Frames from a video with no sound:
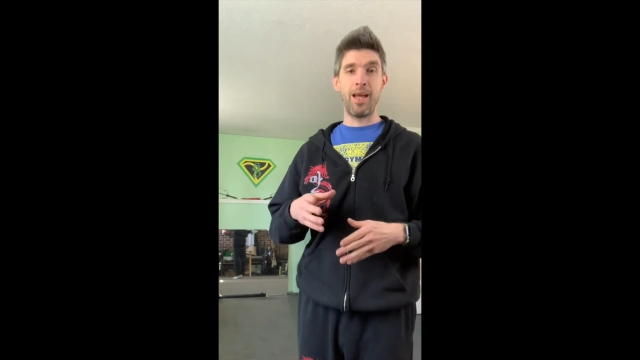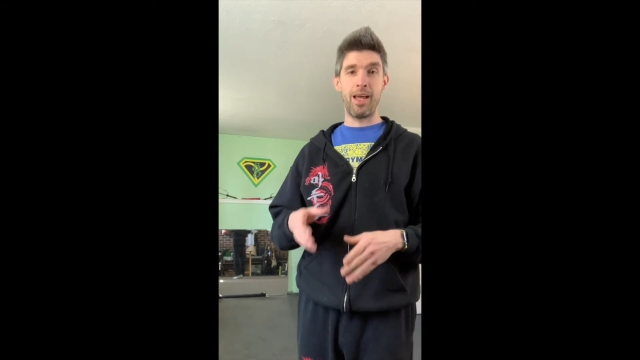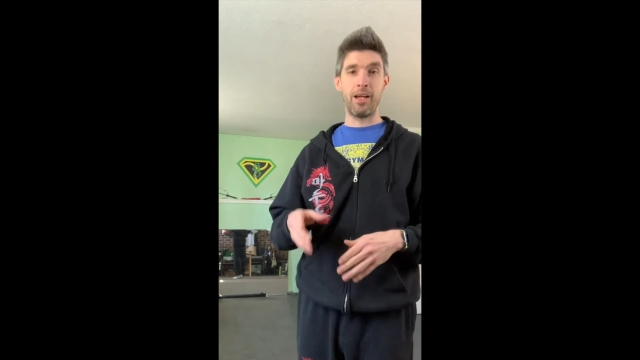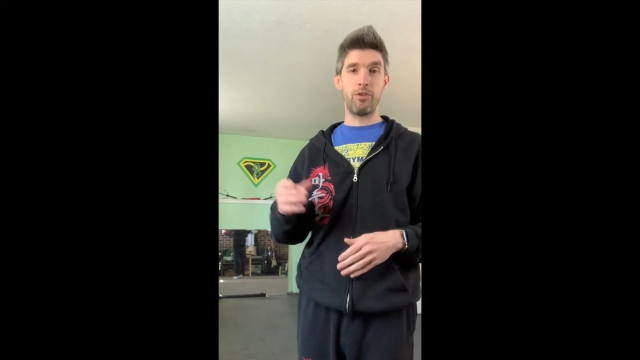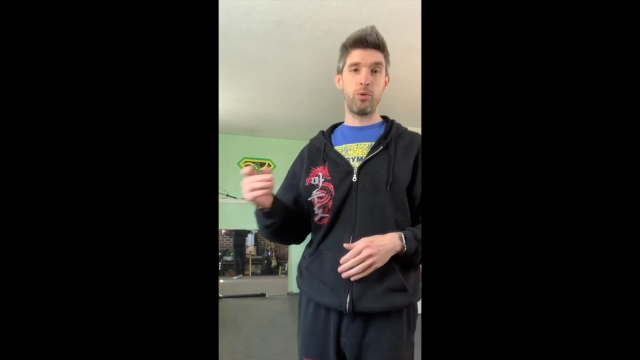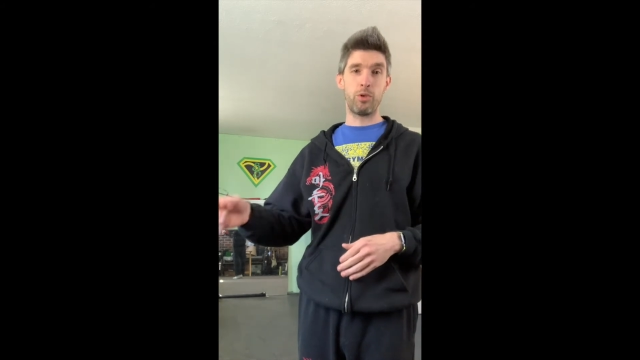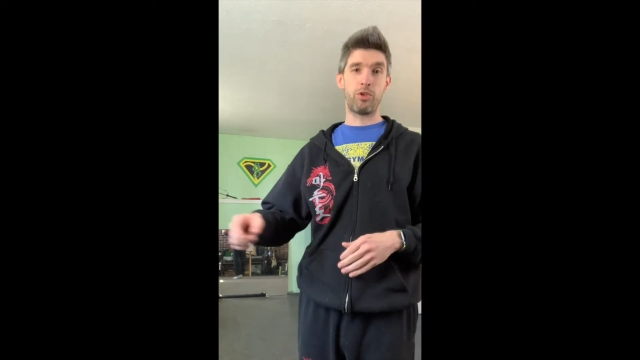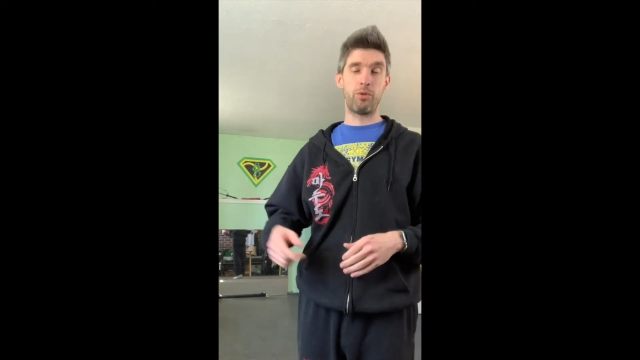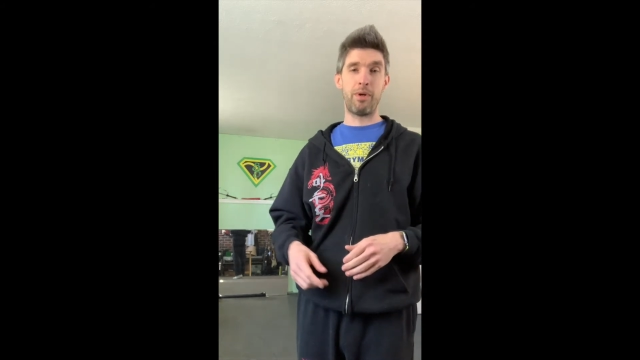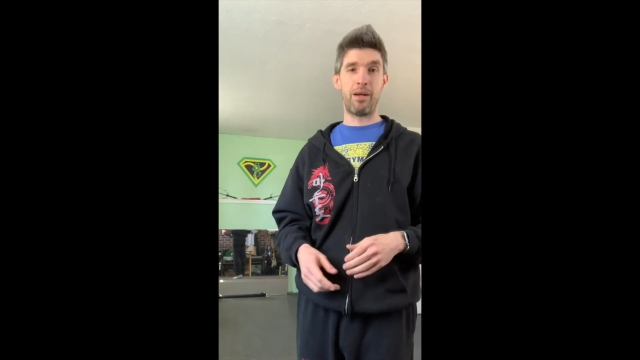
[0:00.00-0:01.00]
and your
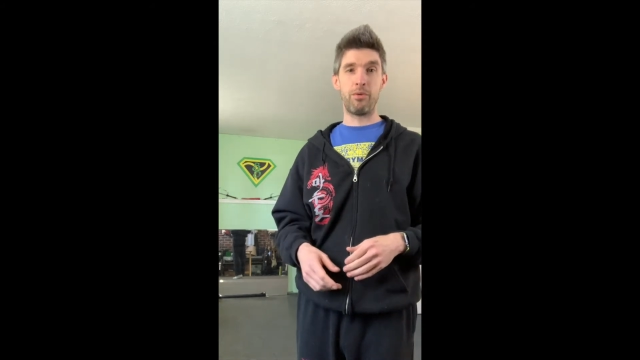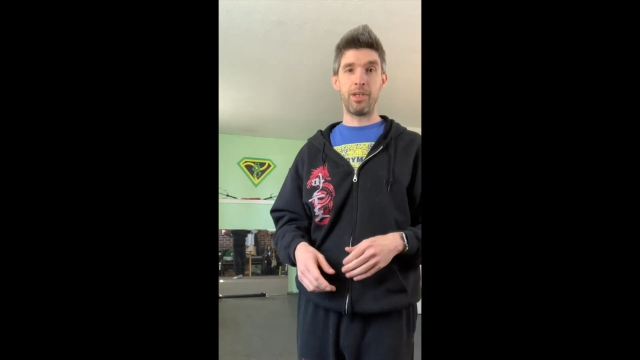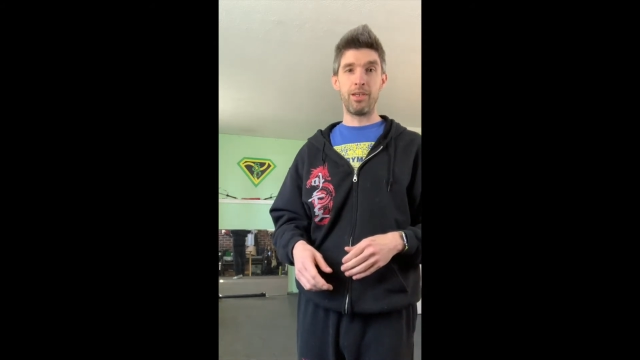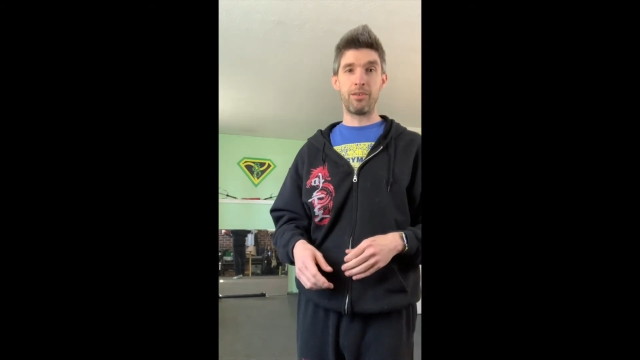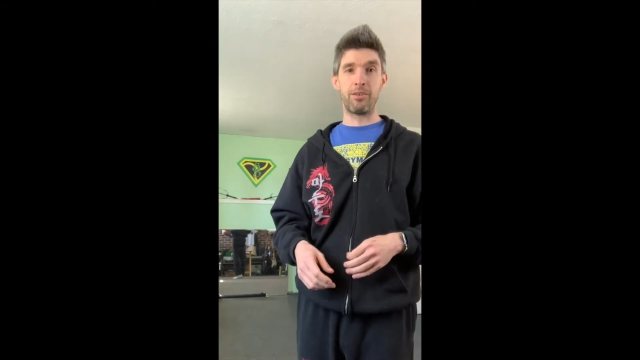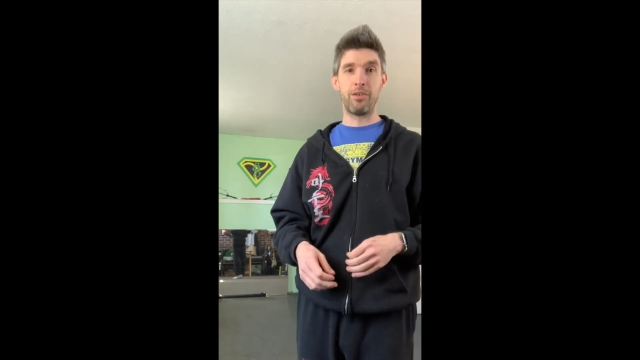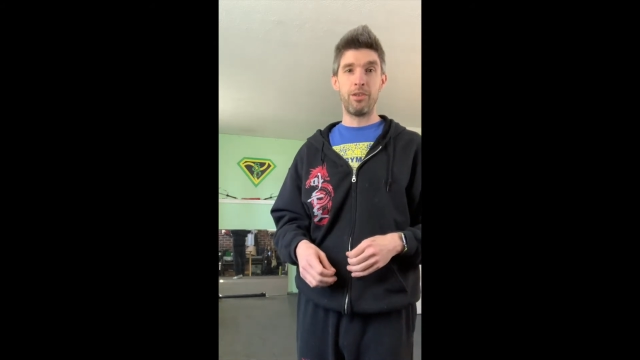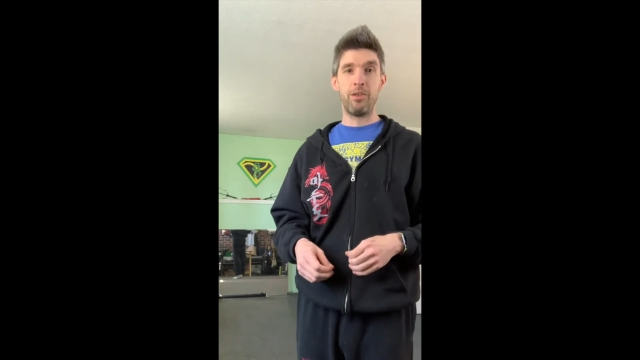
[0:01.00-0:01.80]
surroundings.